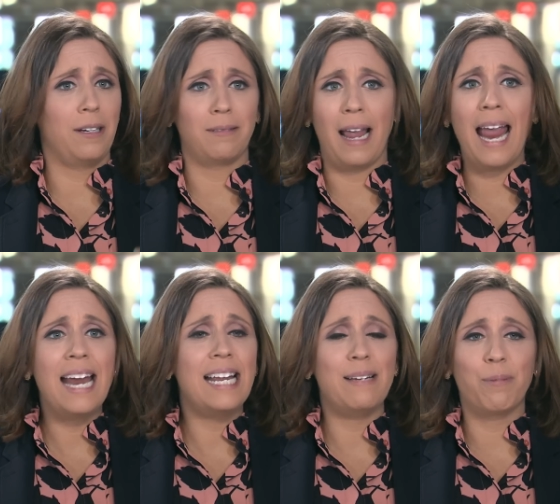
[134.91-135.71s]
is
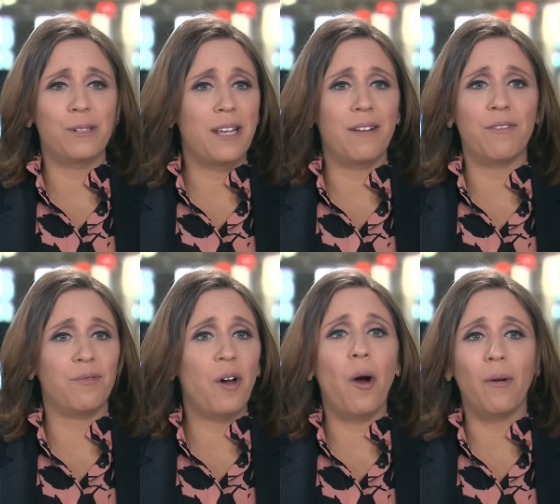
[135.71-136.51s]
eighty percent of the
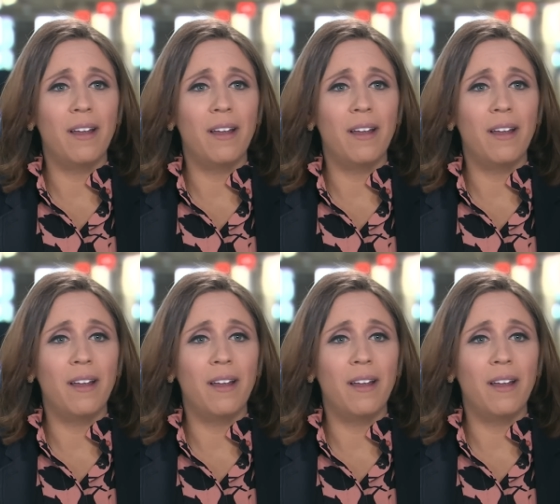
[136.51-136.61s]
vote.